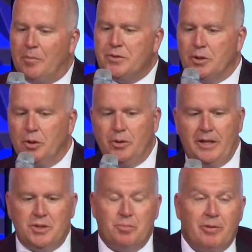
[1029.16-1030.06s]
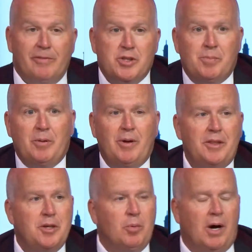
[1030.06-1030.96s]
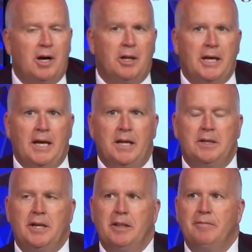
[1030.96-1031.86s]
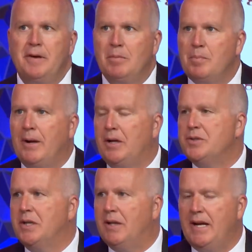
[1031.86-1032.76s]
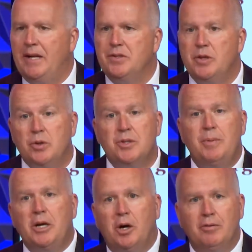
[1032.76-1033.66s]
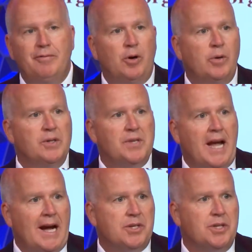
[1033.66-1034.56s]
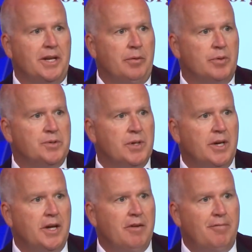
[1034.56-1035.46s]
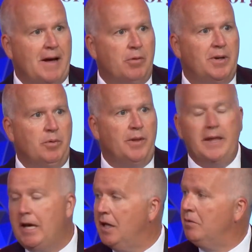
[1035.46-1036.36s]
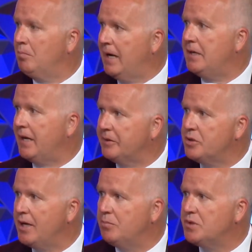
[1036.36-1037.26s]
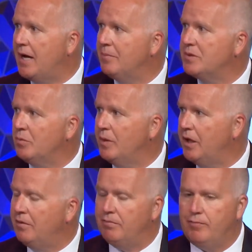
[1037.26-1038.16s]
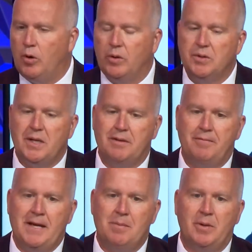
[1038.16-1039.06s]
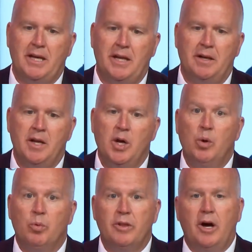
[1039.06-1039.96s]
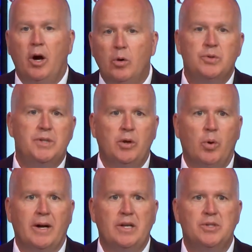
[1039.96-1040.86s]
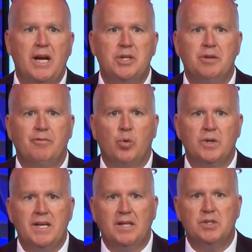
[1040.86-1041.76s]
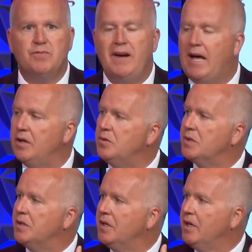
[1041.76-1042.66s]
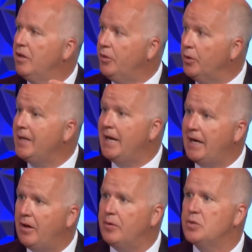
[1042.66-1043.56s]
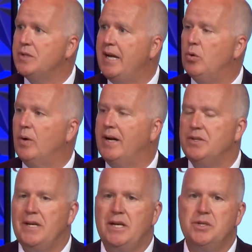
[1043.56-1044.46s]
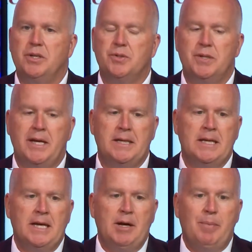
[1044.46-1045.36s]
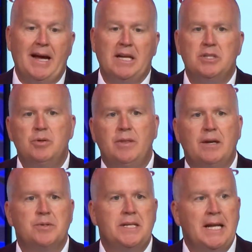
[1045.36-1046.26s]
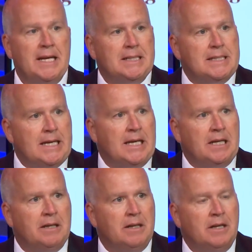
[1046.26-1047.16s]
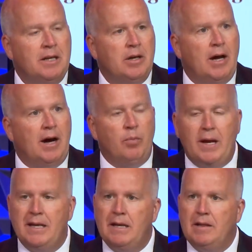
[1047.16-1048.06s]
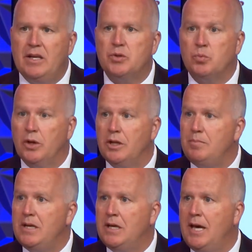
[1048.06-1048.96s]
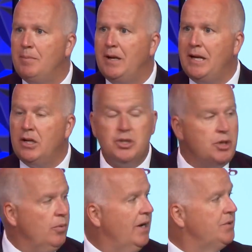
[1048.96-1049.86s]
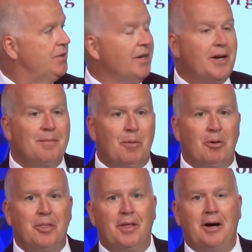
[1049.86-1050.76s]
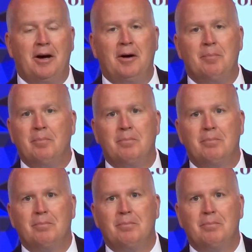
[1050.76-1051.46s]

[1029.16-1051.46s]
absolutely. It's a privilege to be with you all. And the Family Policy Alliance used to be called Focus Action. It was founded by Dr. James Dobson within Focus on the Family. And we're the hosting organization for Texas Values and 39 other state organizations. And back in 2019, when this really became an issue, as both, as